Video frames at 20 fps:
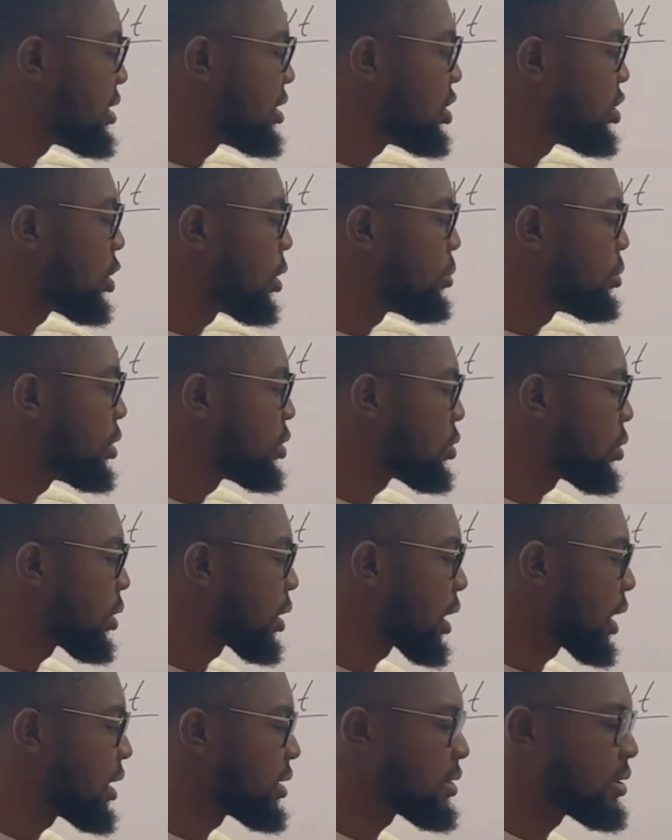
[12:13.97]
denominator
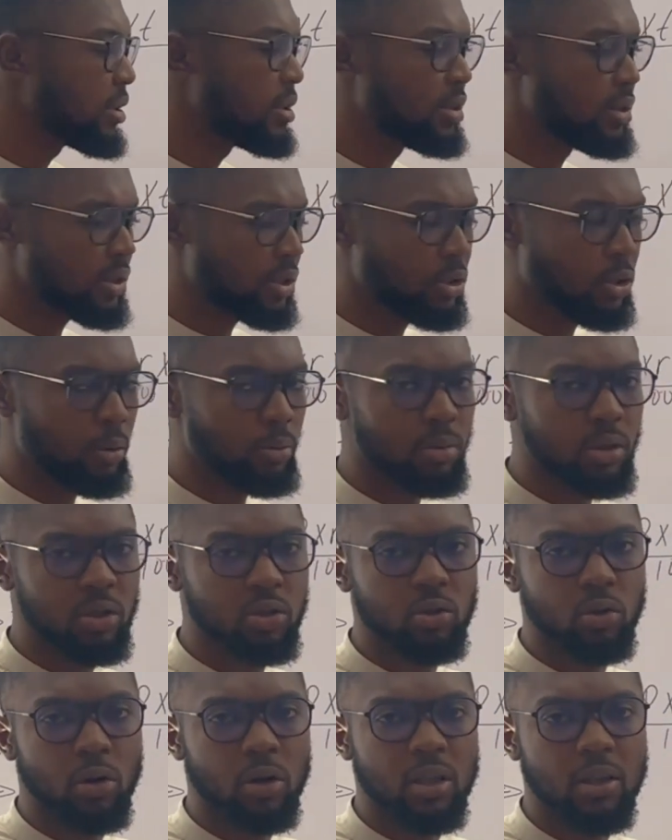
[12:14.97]
cancelling
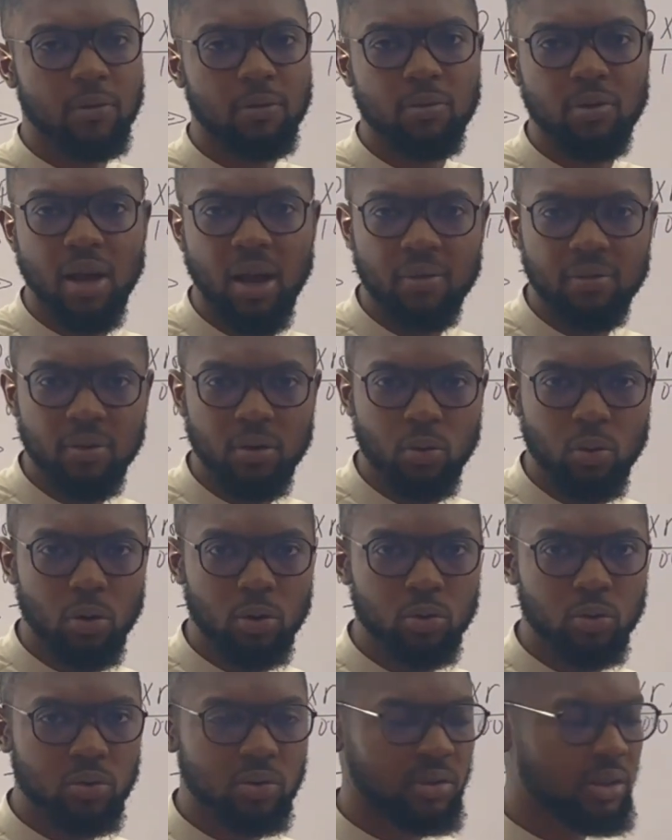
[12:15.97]
denominator if you have
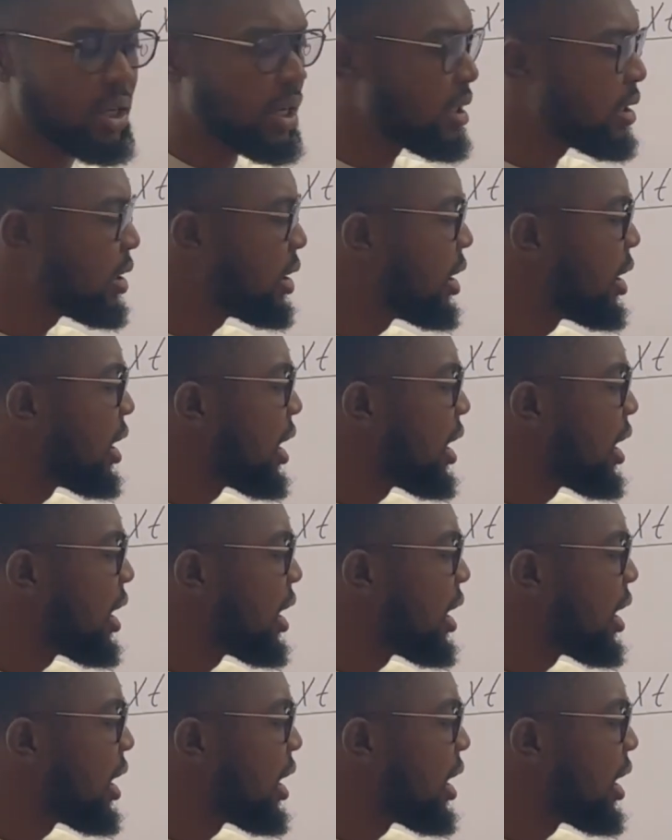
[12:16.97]
equal to sign,